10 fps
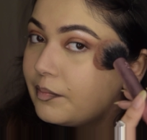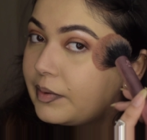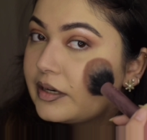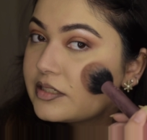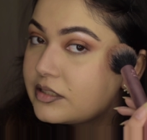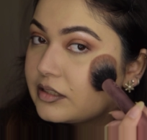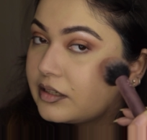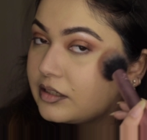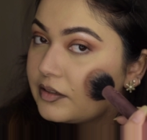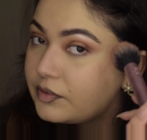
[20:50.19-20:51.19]
but it's still
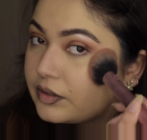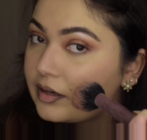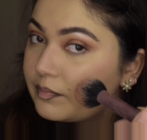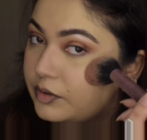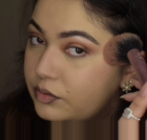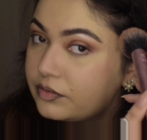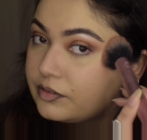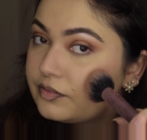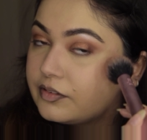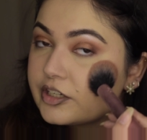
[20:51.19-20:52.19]
gonna give you that
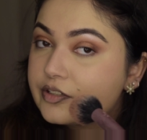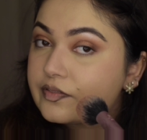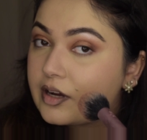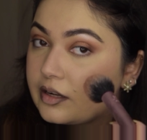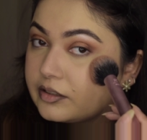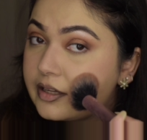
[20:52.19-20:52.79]
beautiful flush of color.